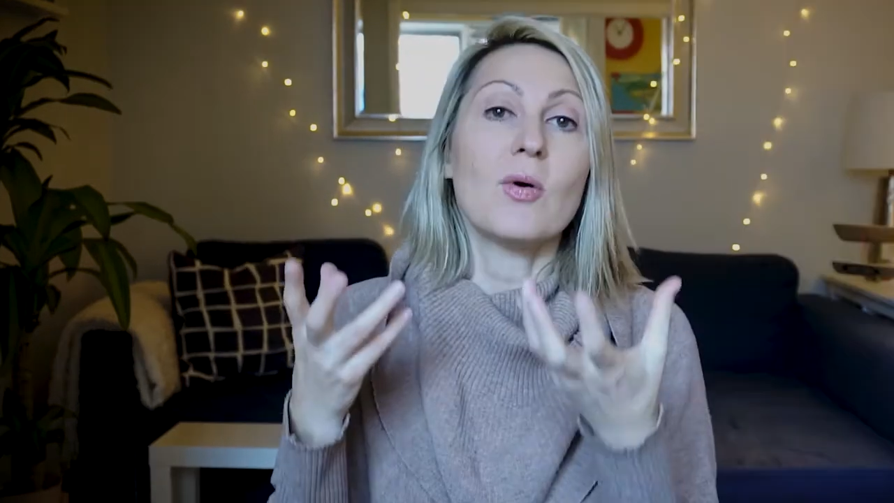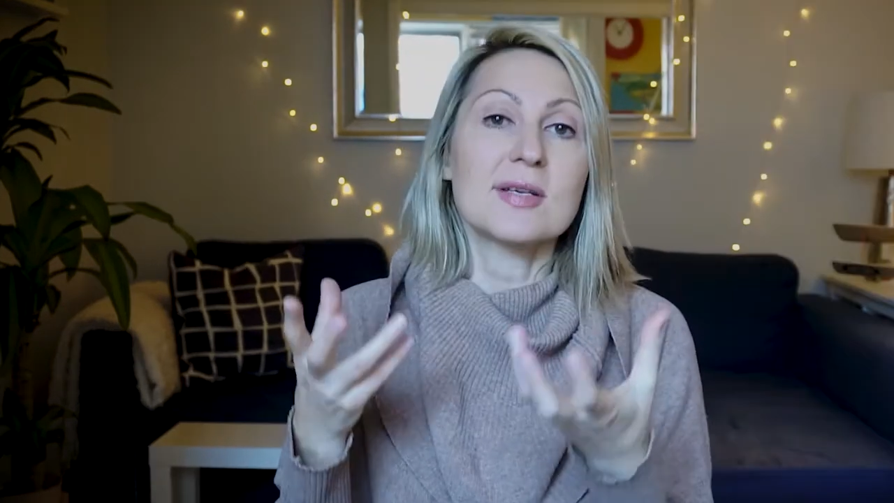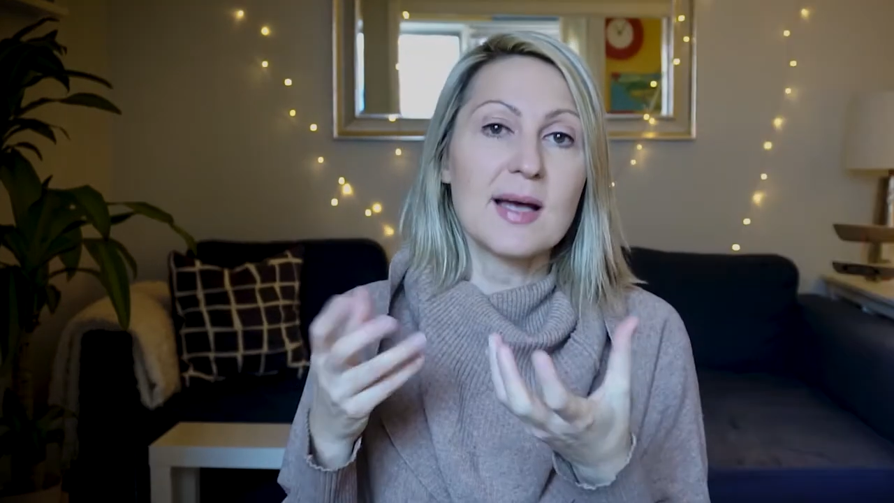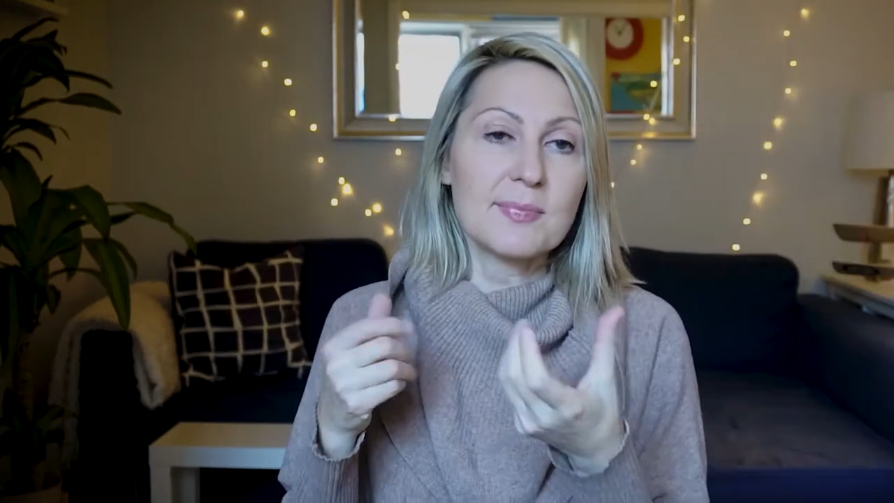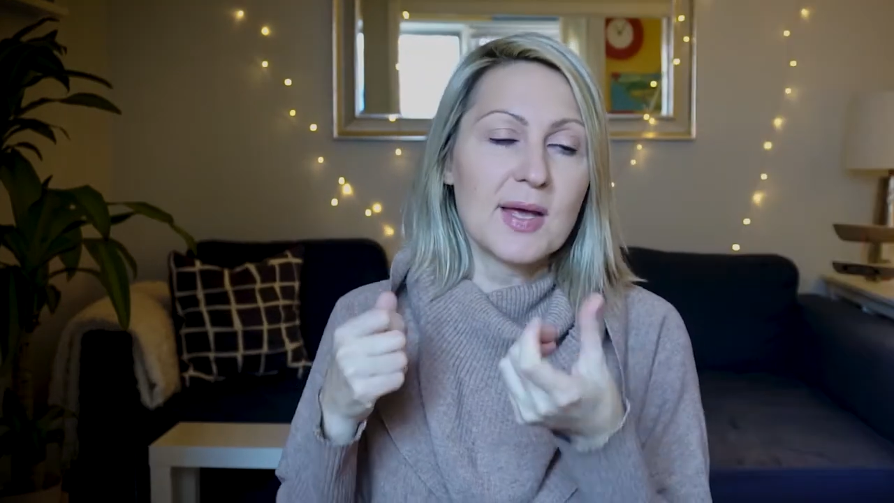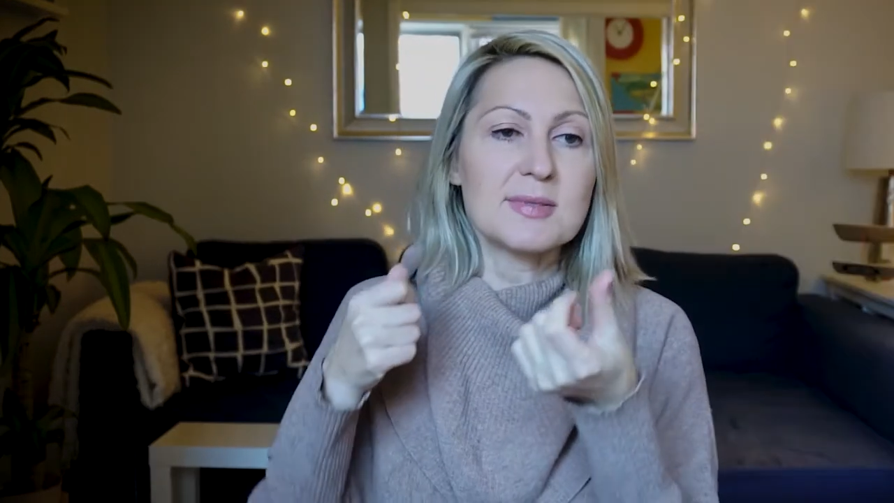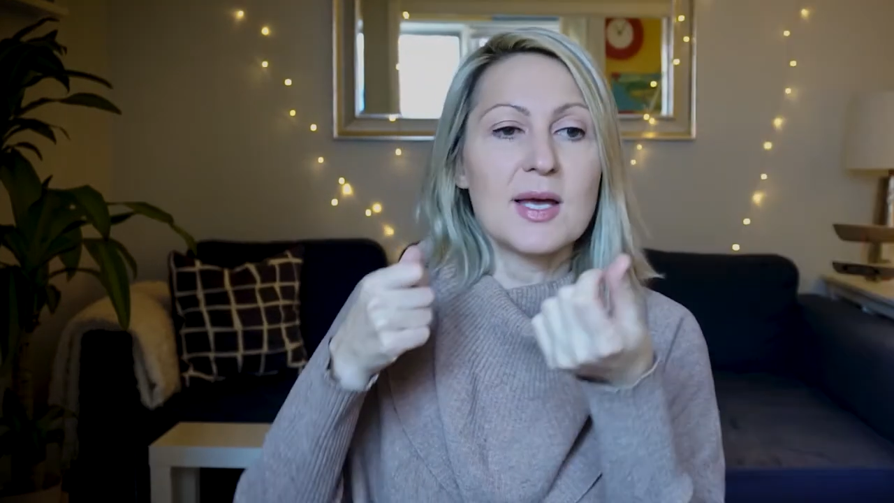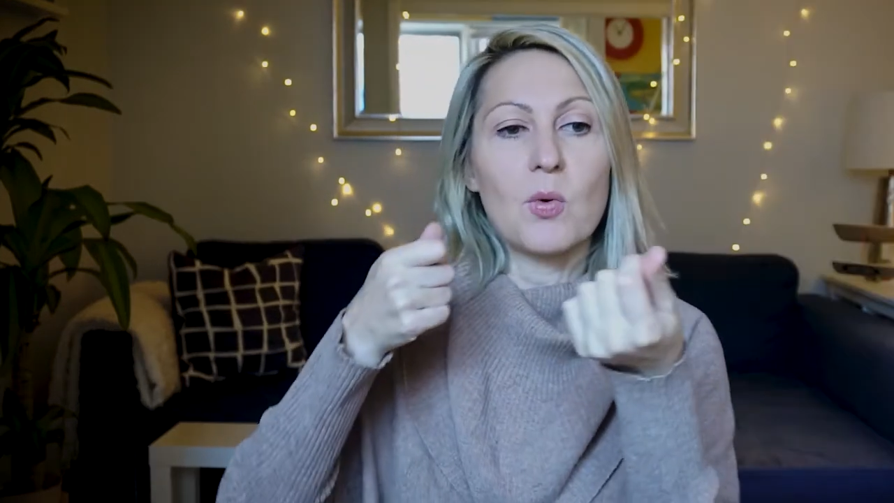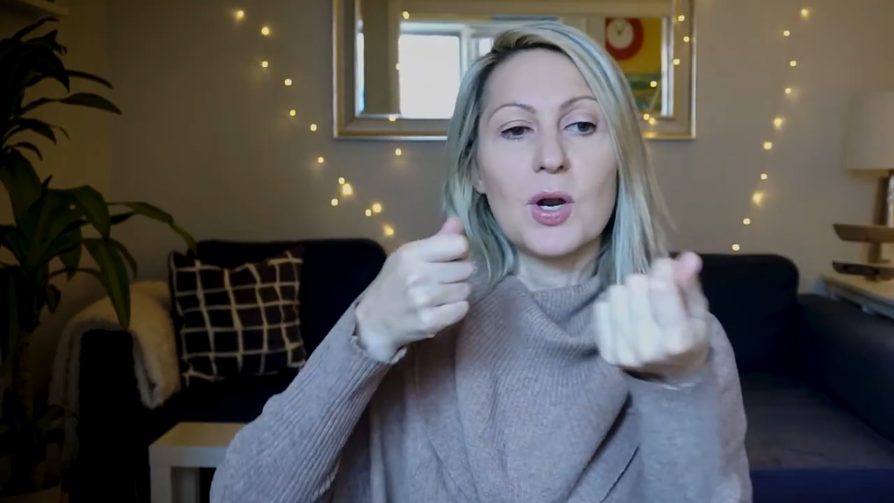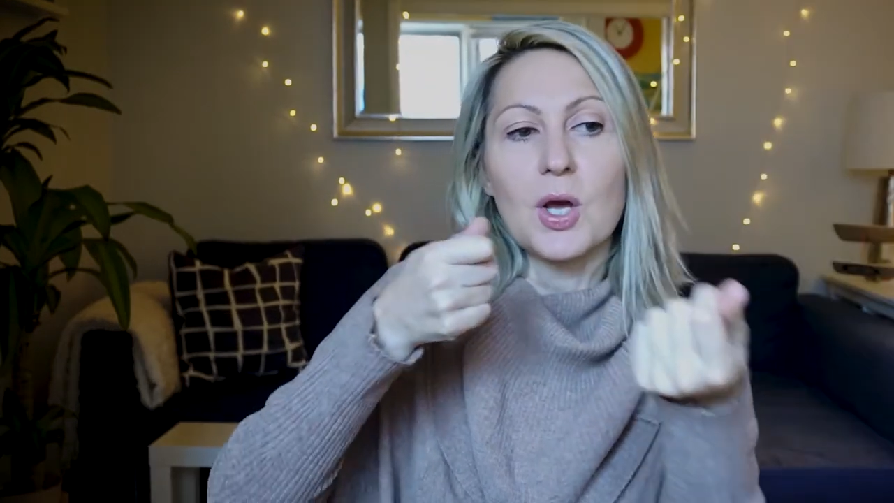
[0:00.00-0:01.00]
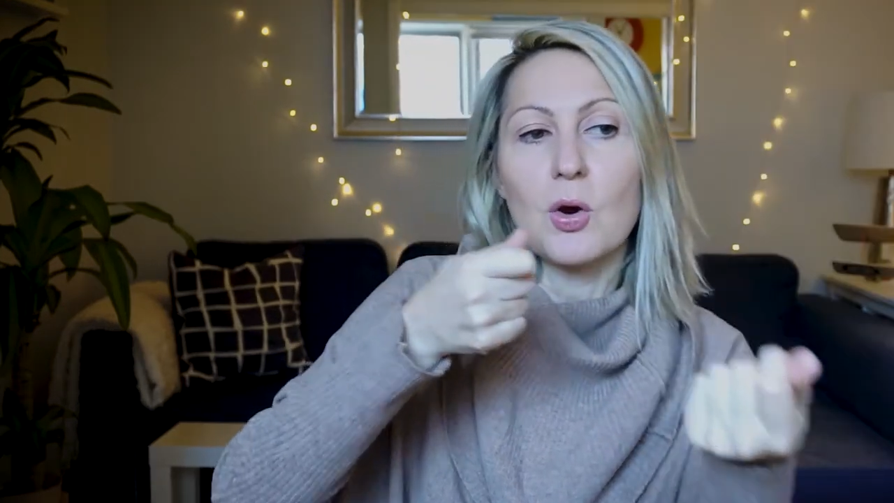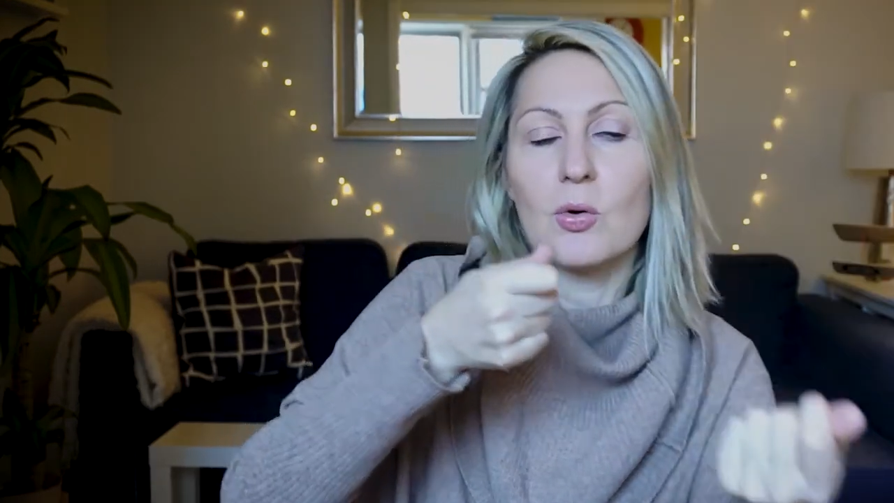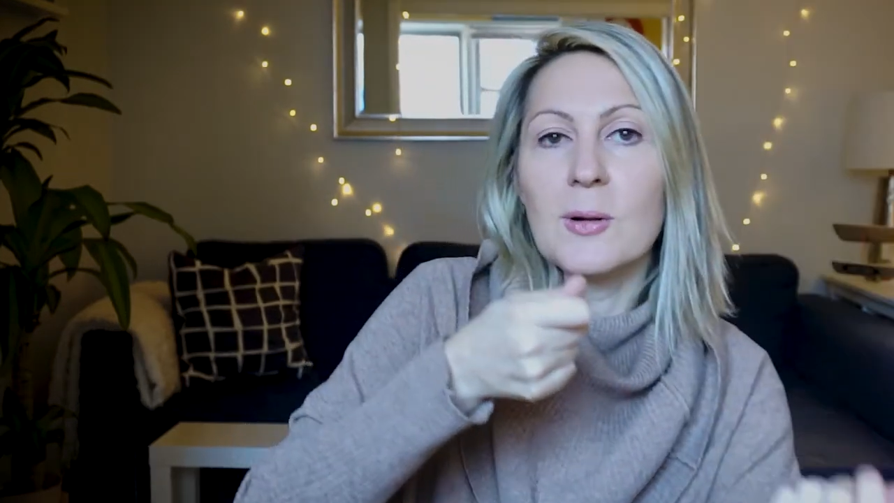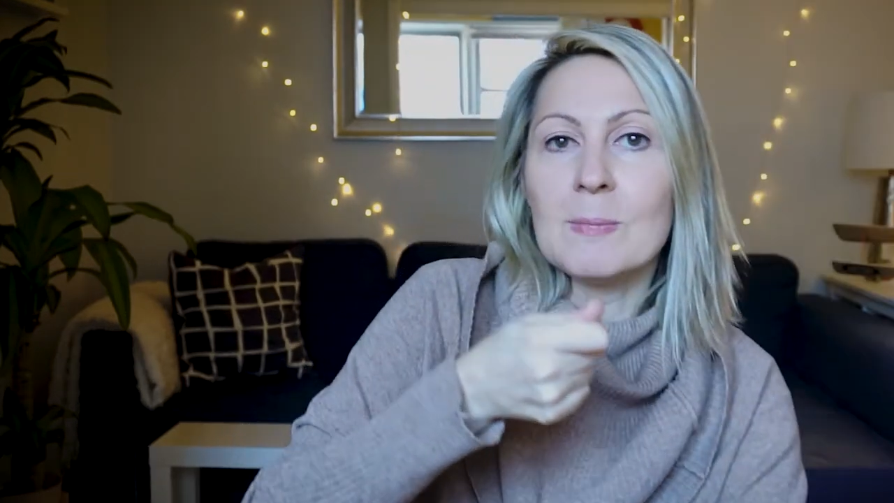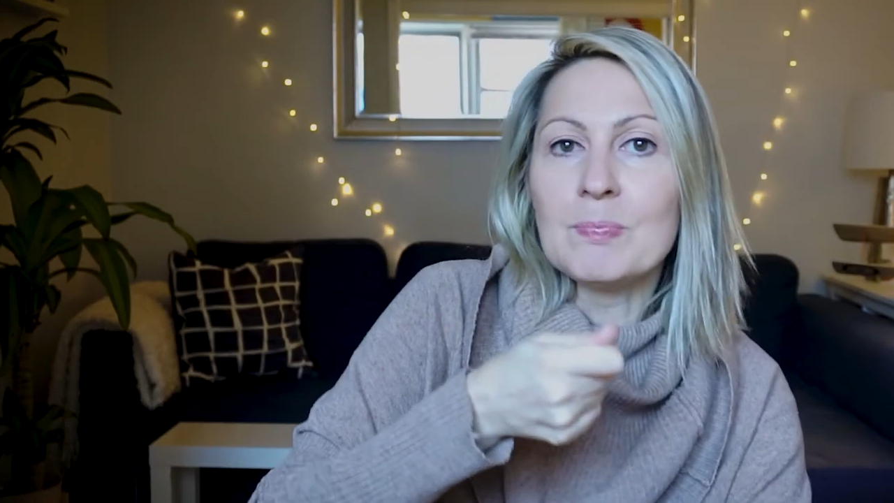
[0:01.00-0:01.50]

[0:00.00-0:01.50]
Or sometimes I want to go